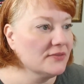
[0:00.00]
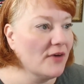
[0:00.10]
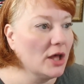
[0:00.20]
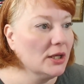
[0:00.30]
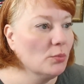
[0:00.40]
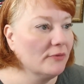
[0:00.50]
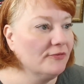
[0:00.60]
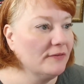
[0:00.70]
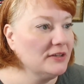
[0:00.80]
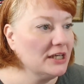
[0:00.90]
Volume
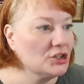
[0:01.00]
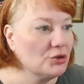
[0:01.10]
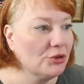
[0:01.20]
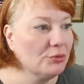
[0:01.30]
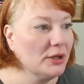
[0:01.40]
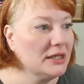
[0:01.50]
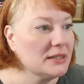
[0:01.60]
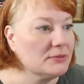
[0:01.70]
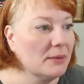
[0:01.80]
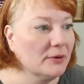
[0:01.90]
150, Issue 3,
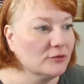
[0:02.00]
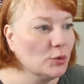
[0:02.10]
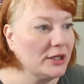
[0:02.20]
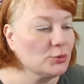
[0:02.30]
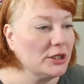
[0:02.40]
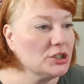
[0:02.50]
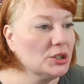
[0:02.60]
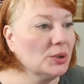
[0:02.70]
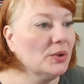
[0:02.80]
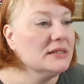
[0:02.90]
September of 2022,